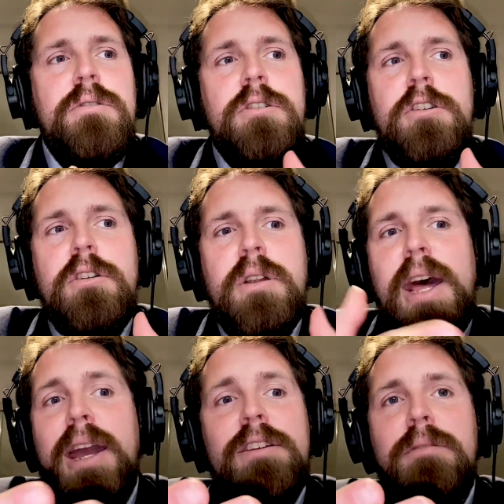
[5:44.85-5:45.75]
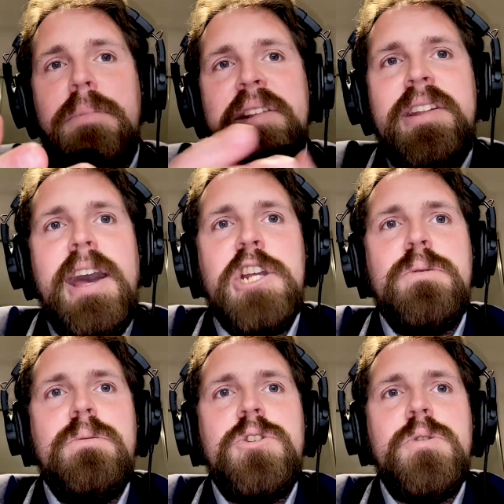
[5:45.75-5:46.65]
you're likely to miss the
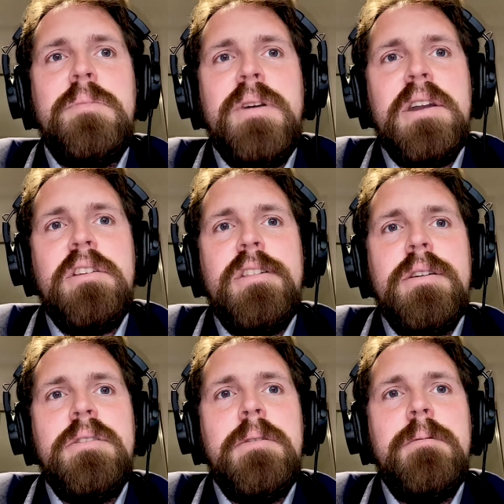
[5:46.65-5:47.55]
actual true impact of things.